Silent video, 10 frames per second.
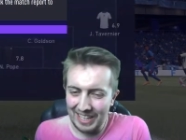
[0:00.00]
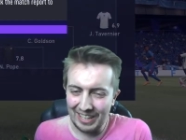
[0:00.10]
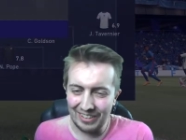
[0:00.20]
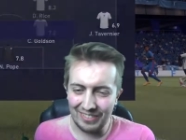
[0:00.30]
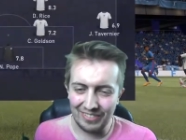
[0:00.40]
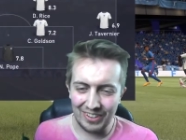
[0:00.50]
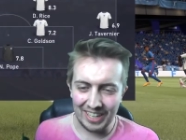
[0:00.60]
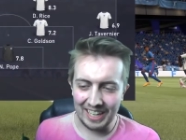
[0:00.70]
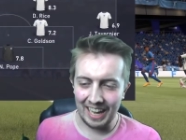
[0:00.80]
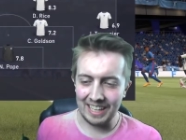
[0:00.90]
He couldn't
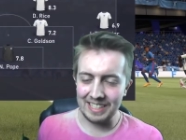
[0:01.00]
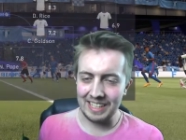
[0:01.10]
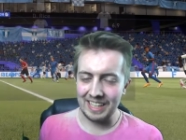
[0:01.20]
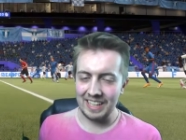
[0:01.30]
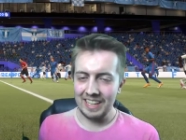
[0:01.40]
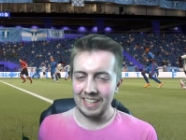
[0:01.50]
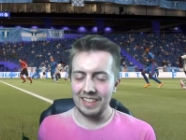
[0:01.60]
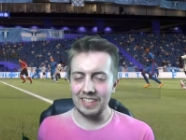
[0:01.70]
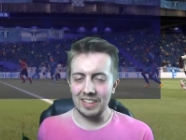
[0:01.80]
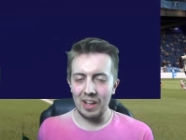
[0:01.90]
fucking handle it.
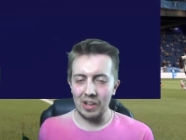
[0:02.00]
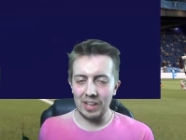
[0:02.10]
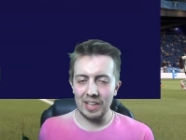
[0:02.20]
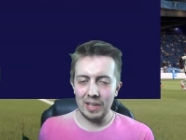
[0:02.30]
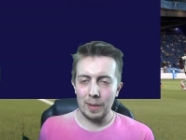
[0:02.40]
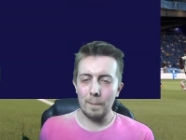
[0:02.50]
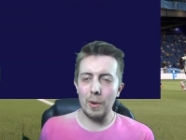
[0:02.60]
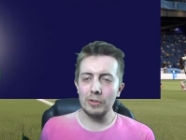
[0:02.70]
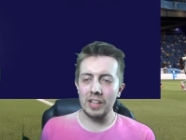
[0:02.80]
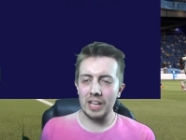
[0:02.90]
This guy
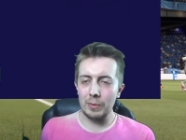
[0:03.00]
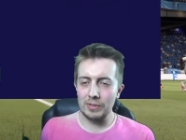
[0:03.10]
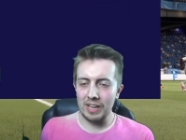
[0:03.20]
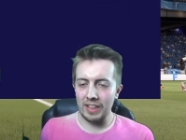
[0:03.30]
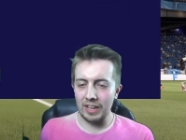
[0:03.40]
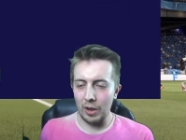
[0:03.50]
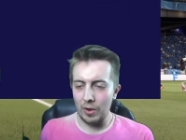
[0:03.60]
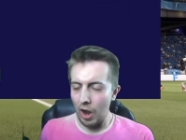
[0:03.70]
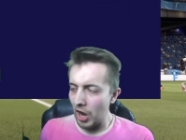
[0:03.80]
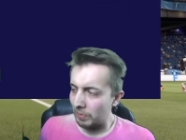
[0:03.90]
most likely was sat there going,
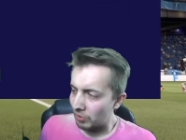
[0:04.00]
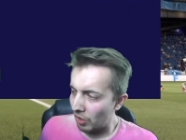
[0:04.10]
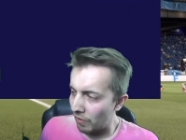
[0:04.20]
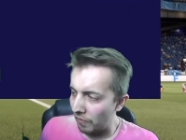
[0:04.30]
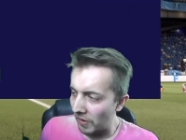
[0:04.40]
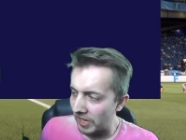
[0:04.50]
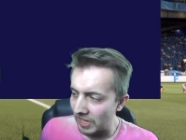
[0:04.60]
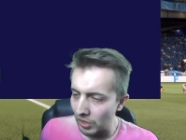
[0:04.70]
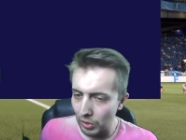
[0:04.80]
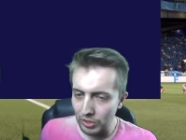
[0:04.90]
I am so fucking
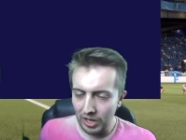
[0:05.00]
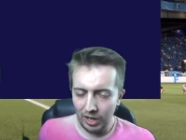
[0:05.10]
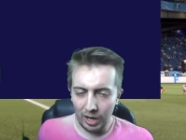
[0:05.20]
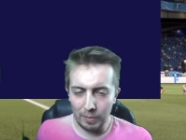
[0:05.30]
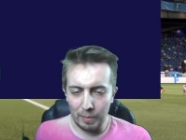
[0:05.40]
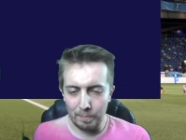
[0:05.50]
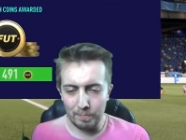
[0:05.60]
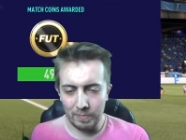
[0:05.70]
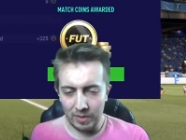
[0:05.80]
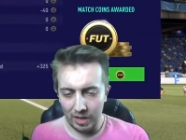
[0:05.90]
good. I'm the...
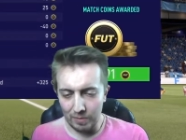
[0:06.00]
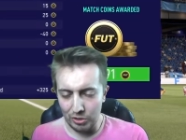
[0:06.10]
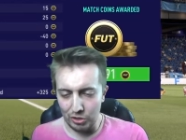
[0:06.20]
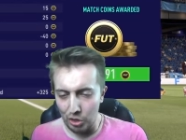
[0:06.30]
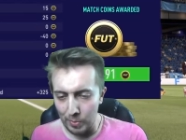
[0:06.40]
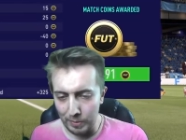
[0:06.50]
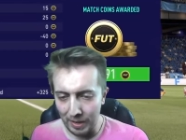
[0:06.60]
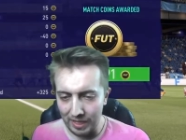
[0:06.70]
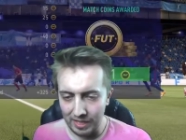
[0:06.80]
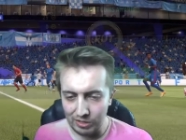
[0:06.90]
I'm just so much better
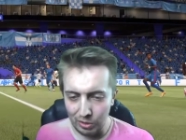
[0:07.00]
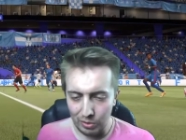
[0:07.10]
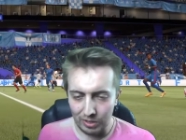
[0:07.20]
than this dude.